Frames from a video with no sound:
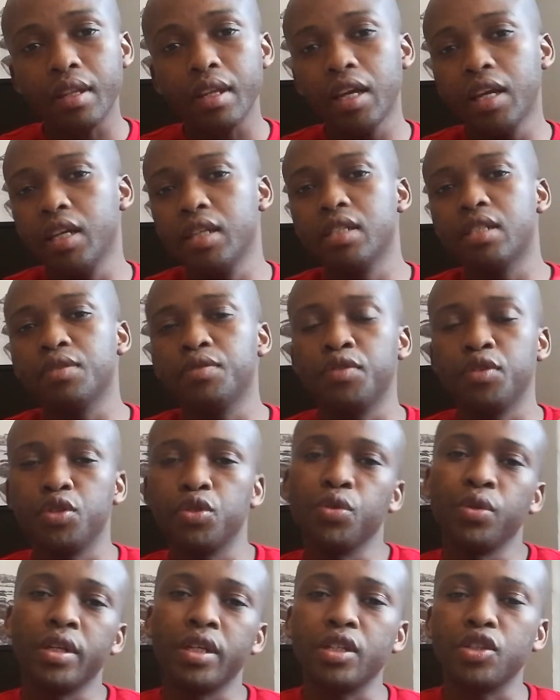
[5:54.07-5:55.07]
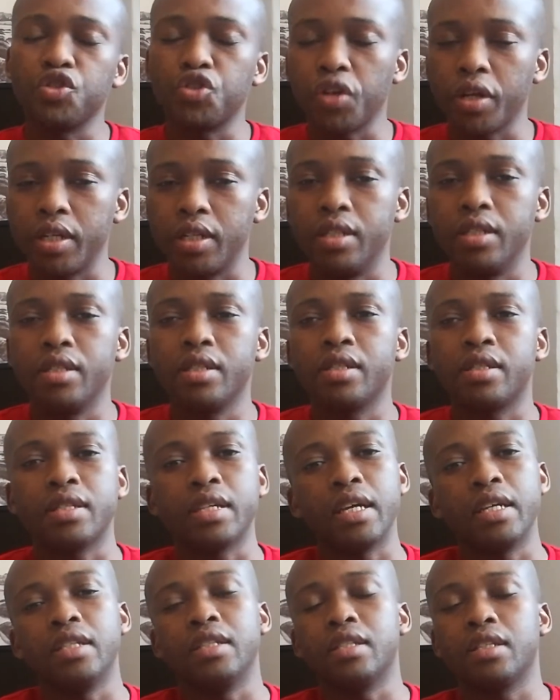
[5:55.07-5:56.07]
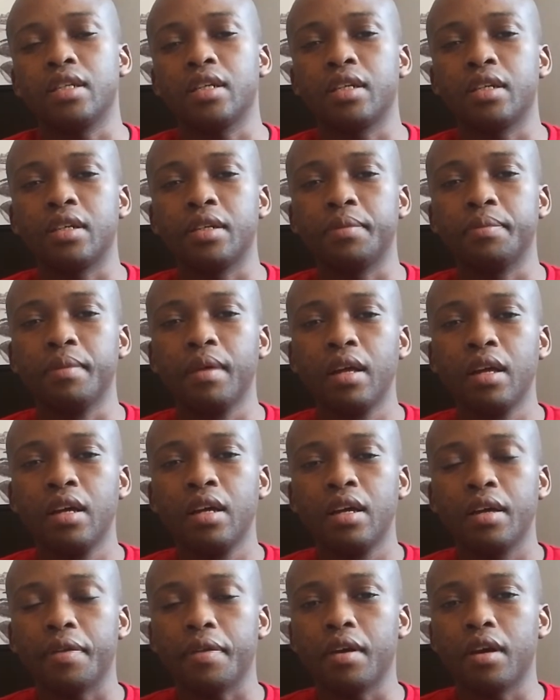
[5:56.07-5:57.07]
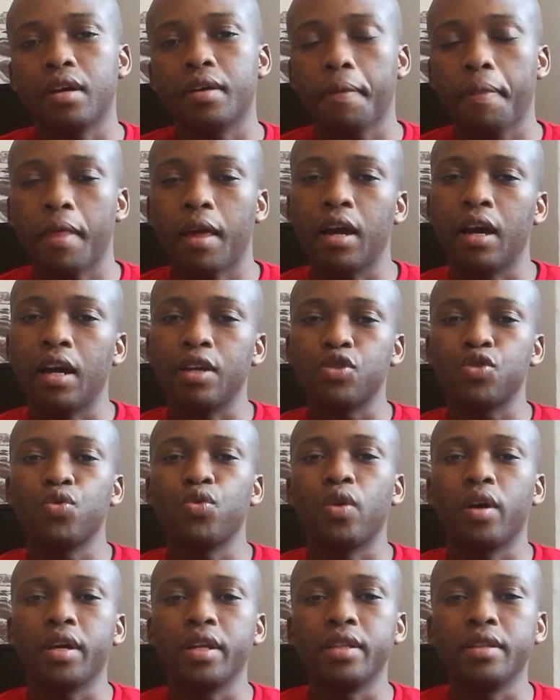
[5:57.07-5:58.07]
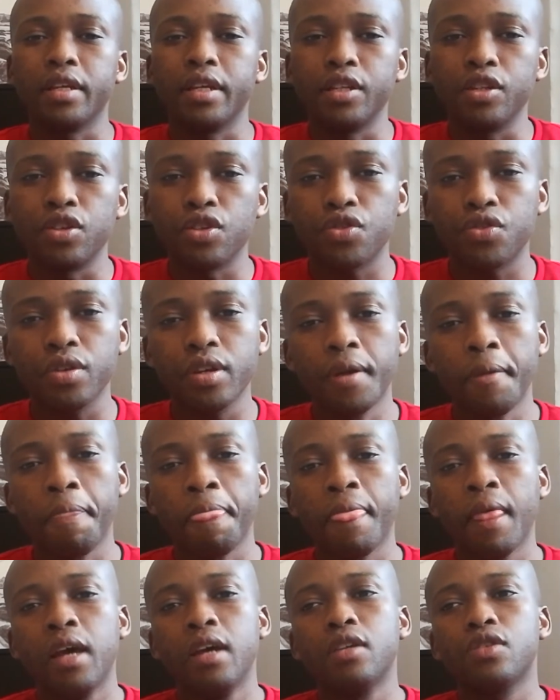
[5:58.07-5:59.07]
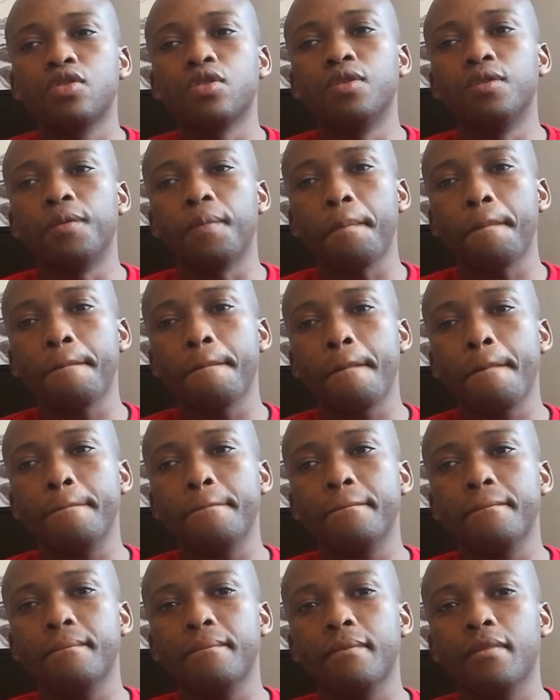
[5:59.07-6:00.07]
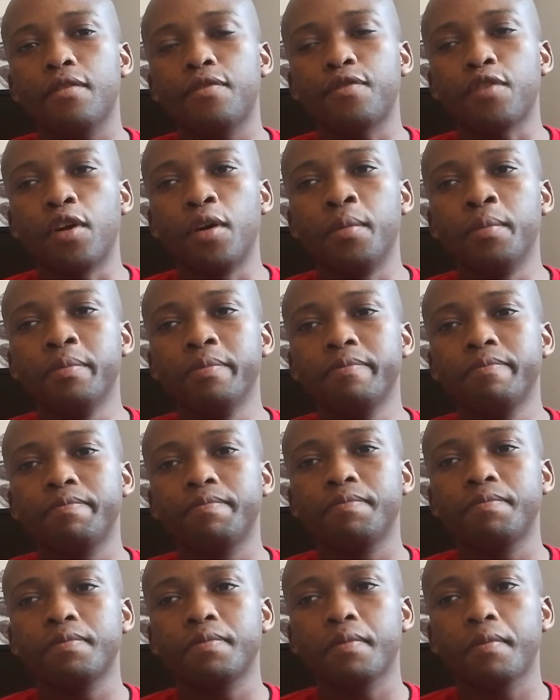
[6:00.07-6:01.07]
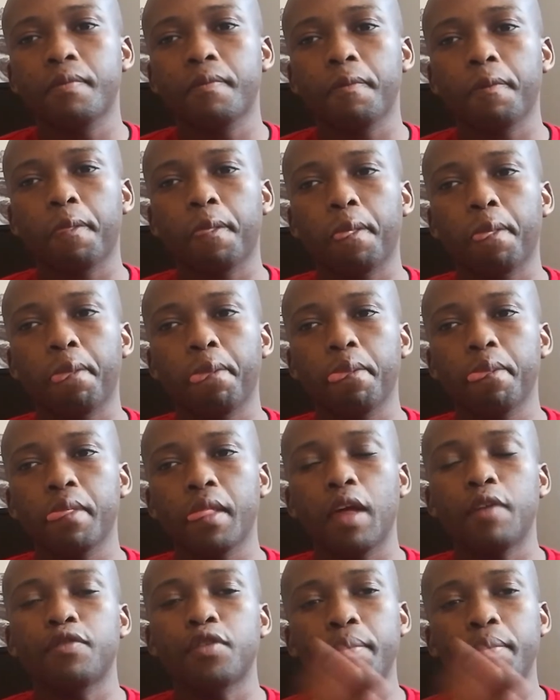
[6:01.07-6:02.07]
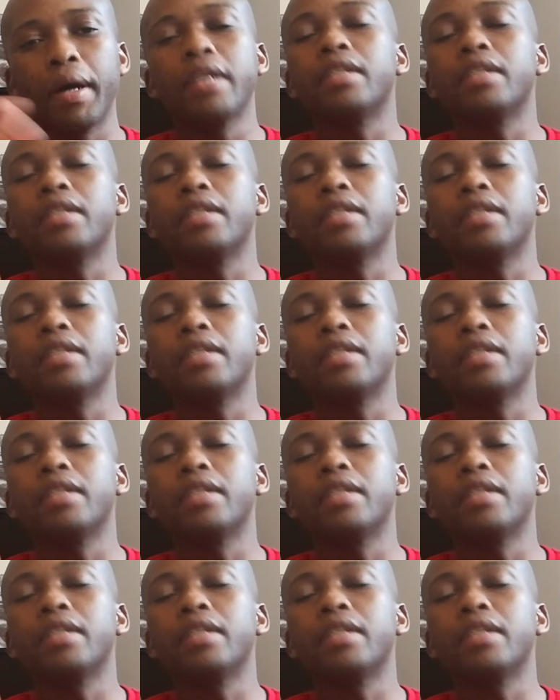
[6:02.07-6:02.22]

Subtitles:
interviewing traders and yeah, the guys who are in the industry. So from from my